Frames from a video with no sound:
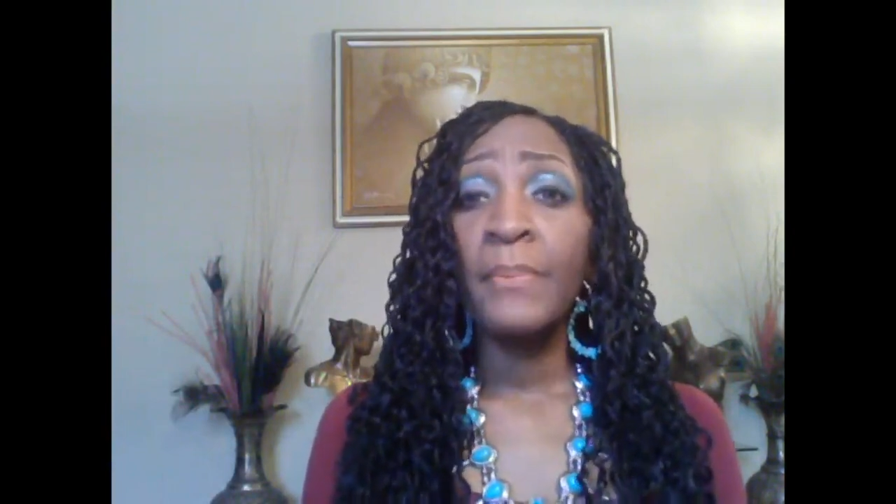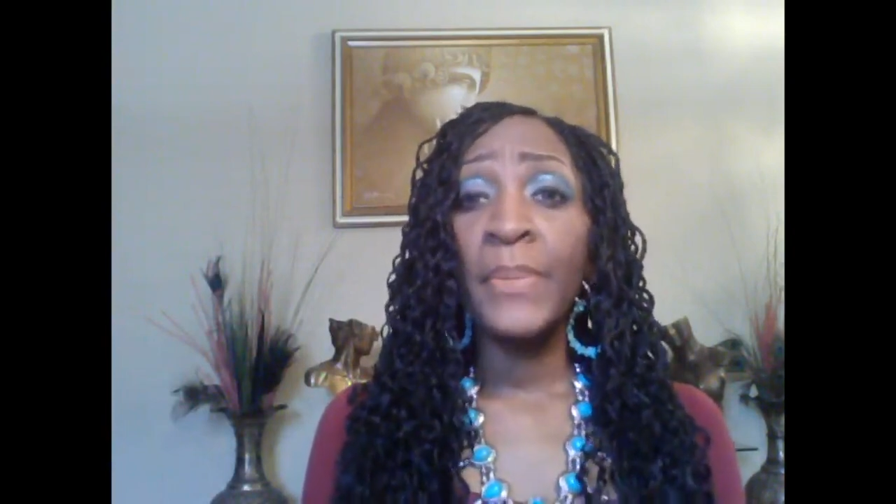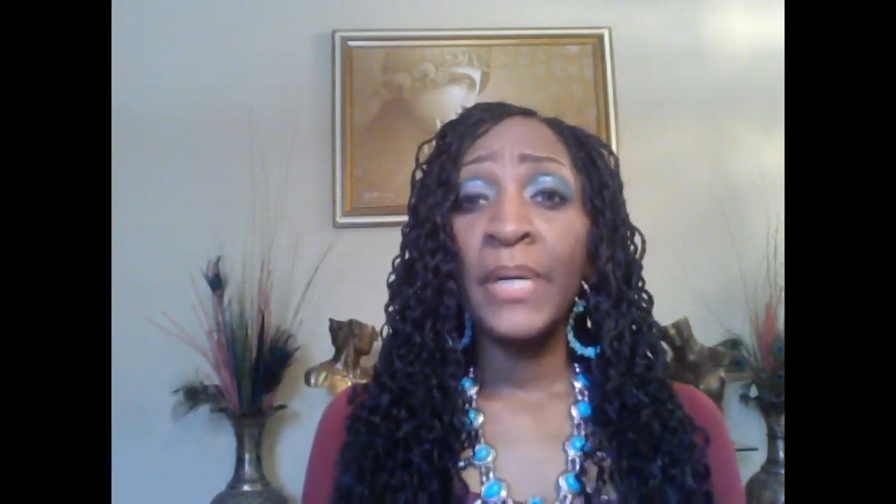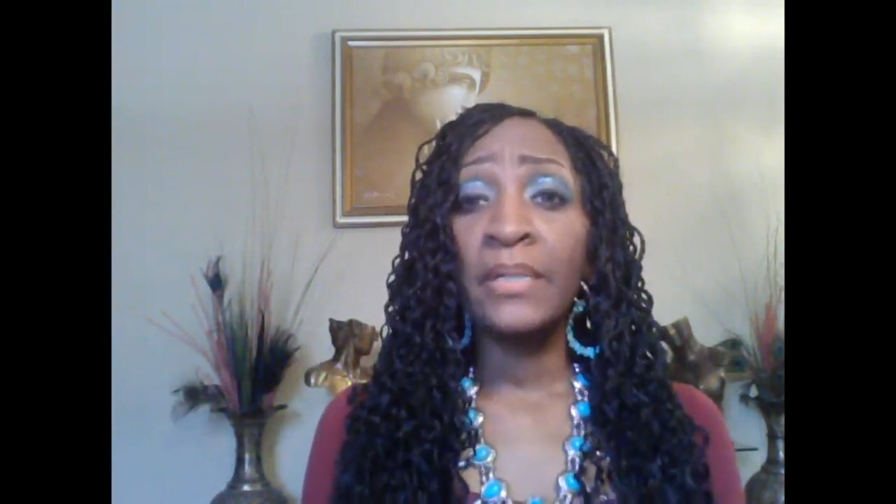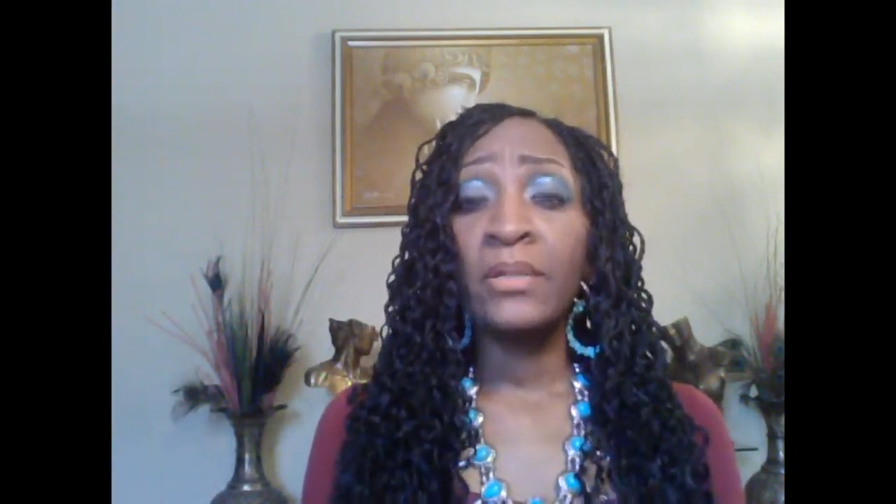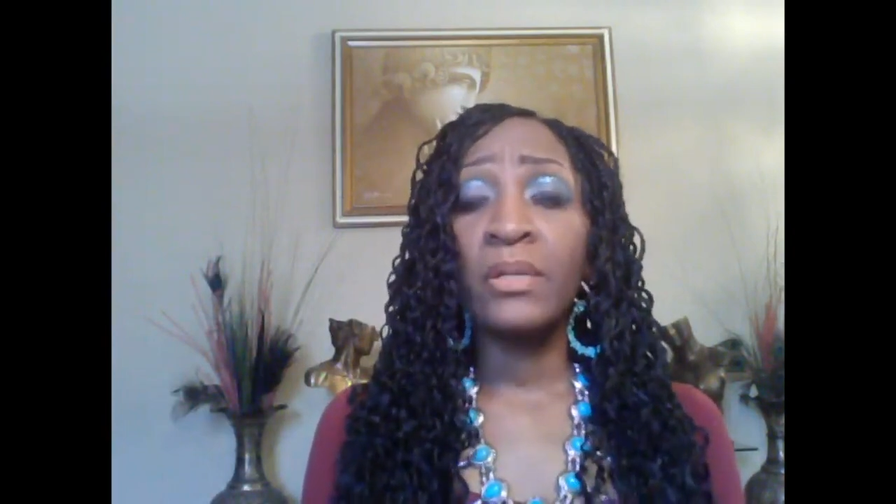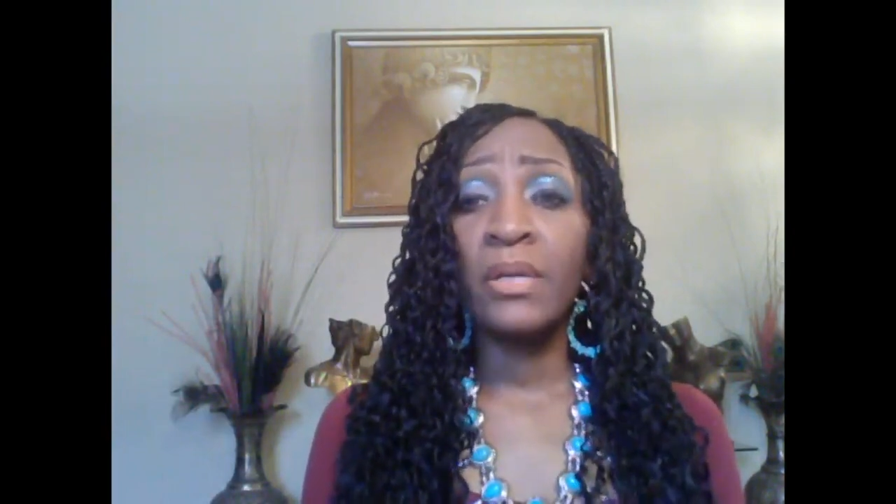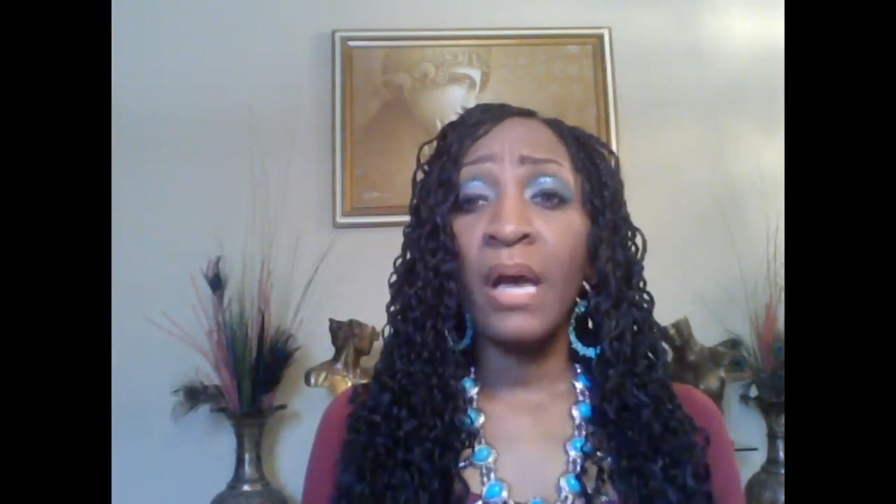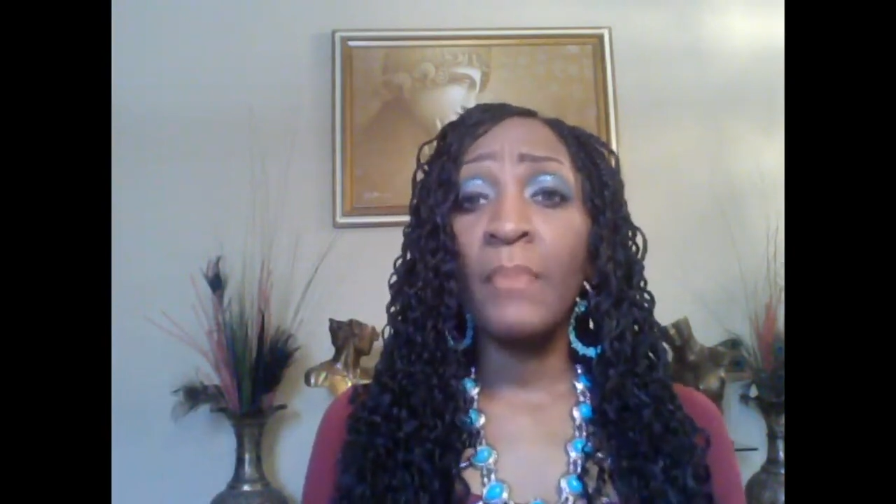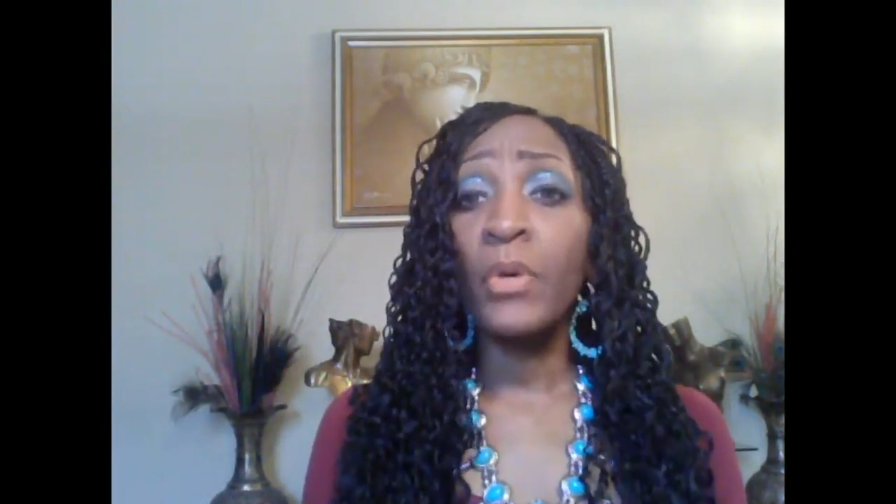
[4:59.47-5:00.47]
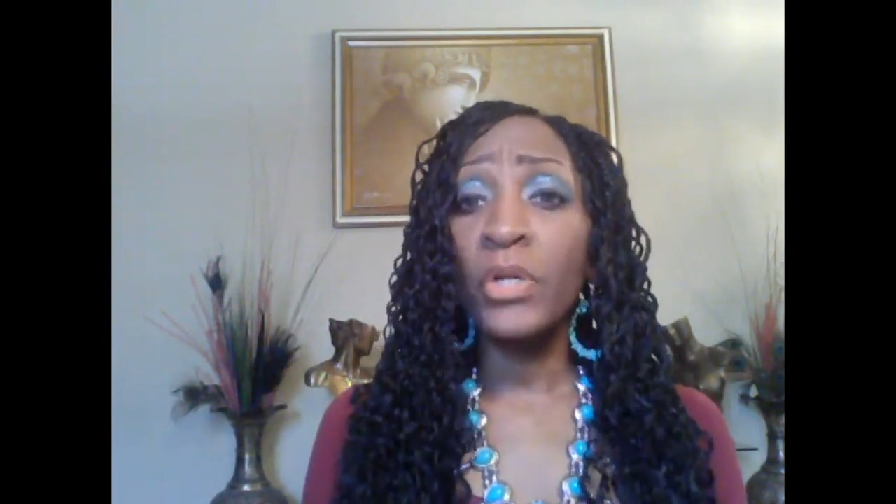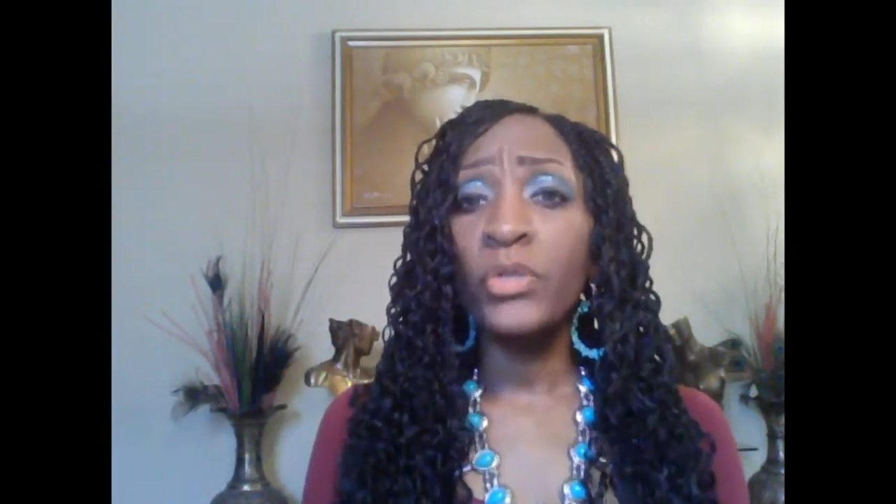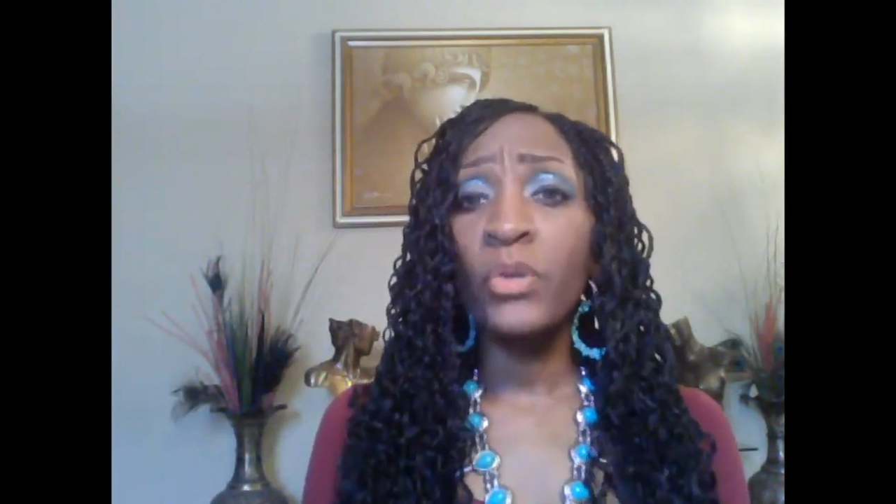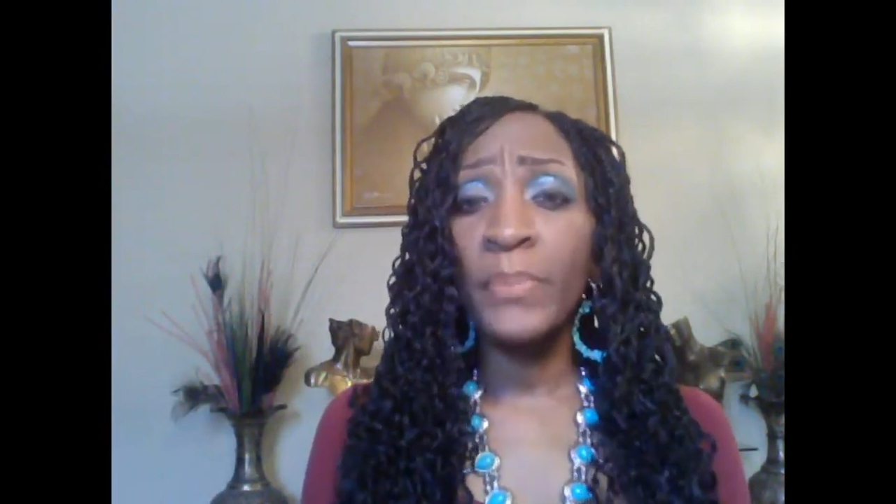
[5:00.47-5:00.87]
But I'm going to show